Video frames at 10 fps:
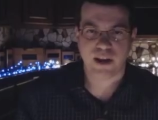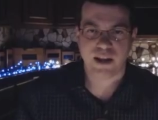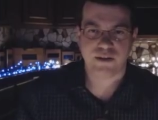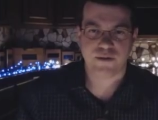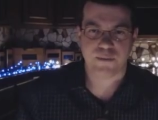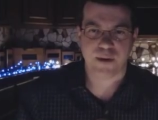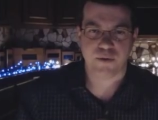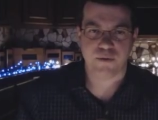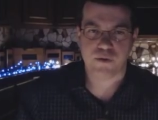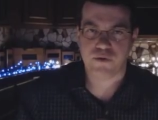horror playlist for
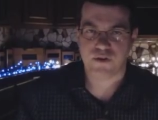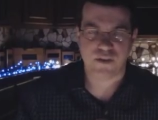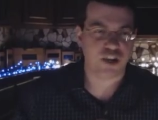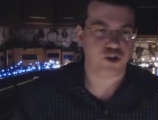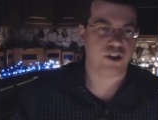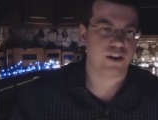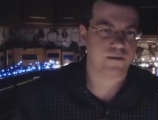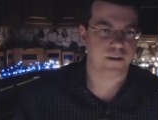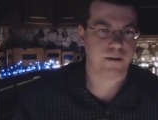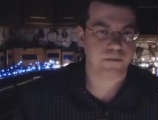my reviews of each of
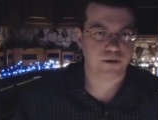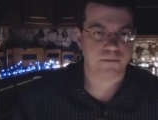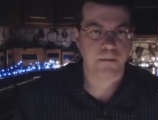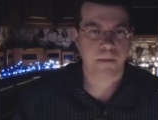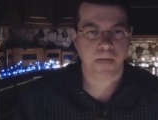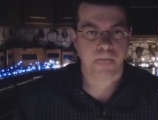these films.